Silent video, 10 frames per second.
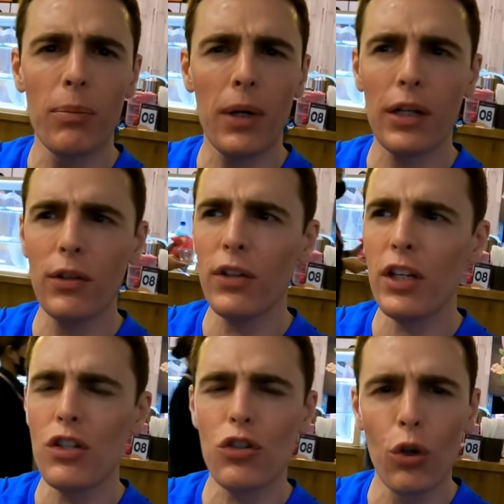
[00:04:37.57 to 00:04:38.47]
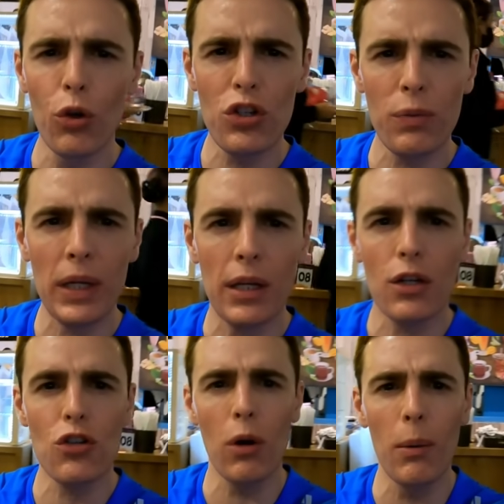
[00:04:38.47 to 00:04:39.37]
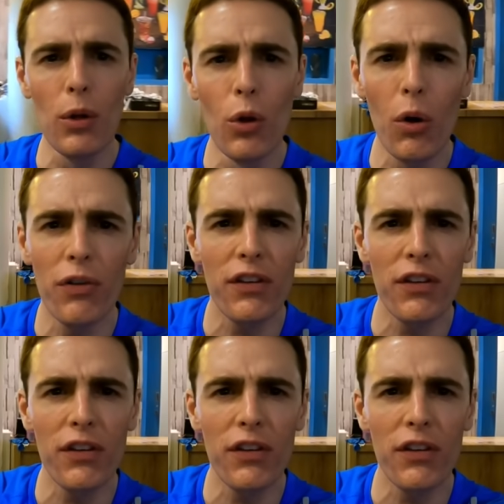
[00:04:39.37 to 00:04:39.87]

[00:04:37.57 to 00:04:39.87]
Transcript: but I don't think it's too sweet, so I will know if